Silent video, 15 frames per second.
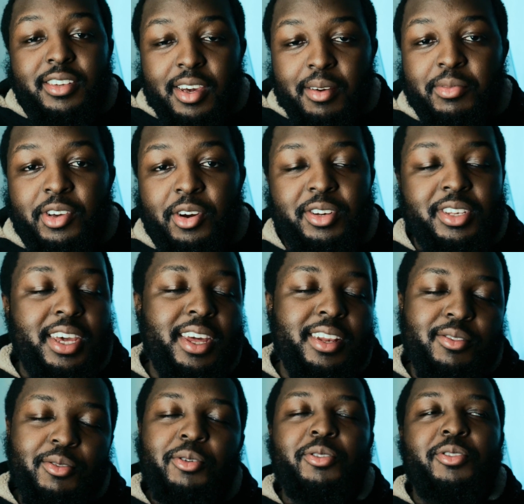times out of
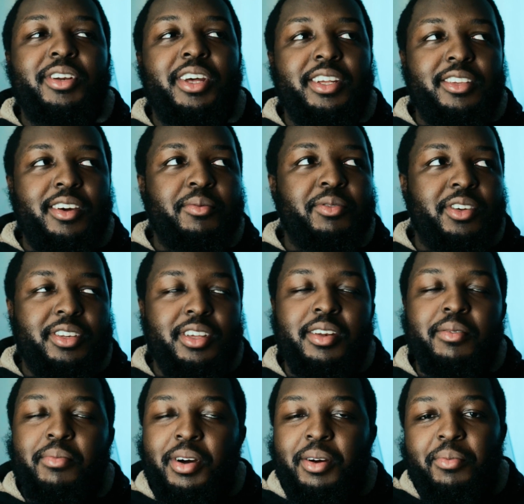10, well, not 9 times out of
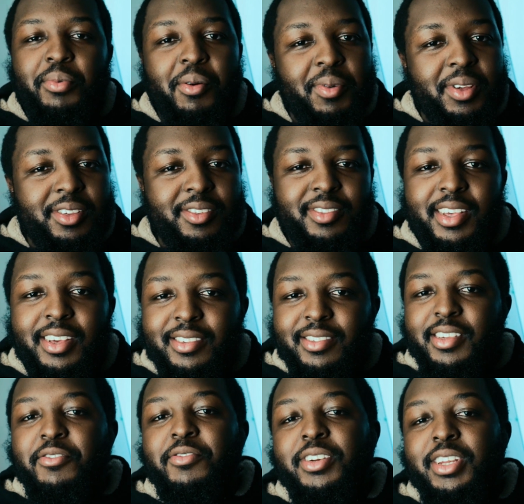10, but probably 6,
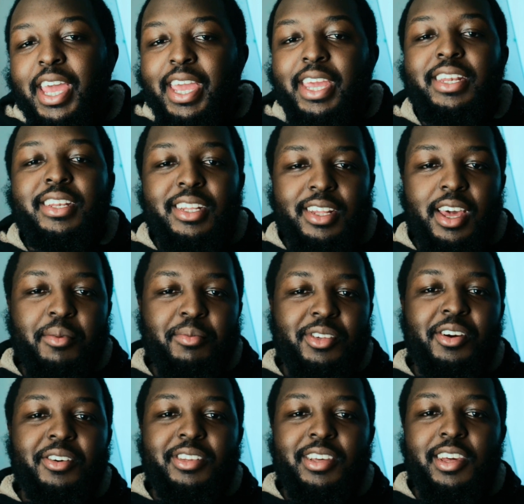7, 8 times
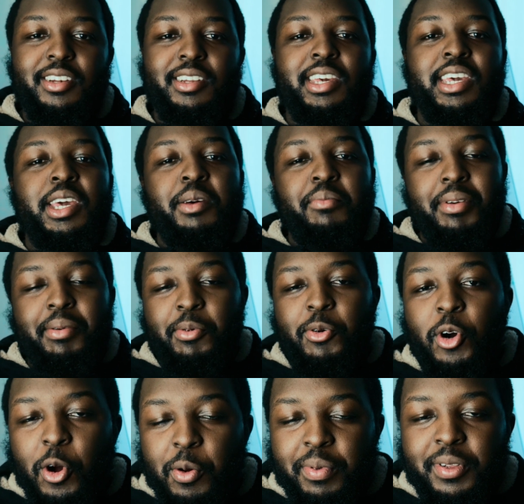out of 10, people will
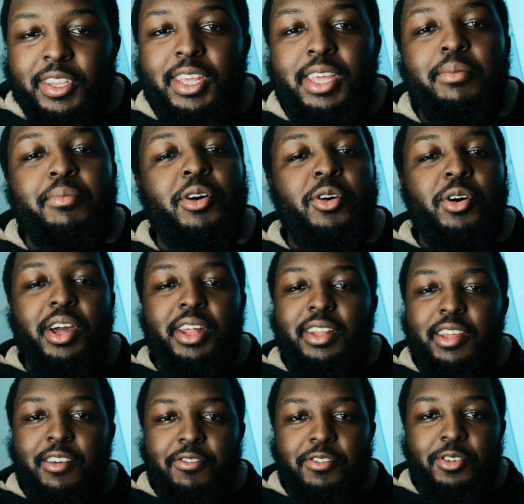open the email and
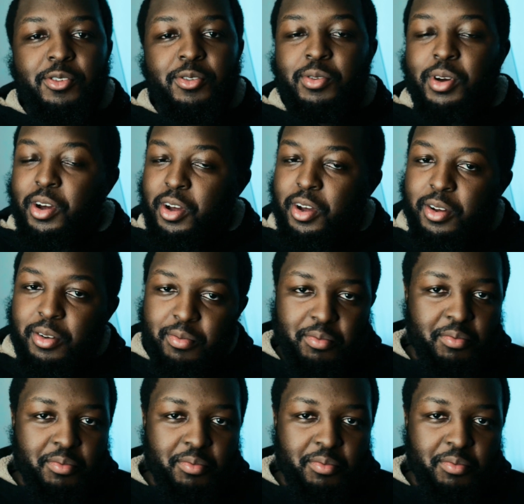give you a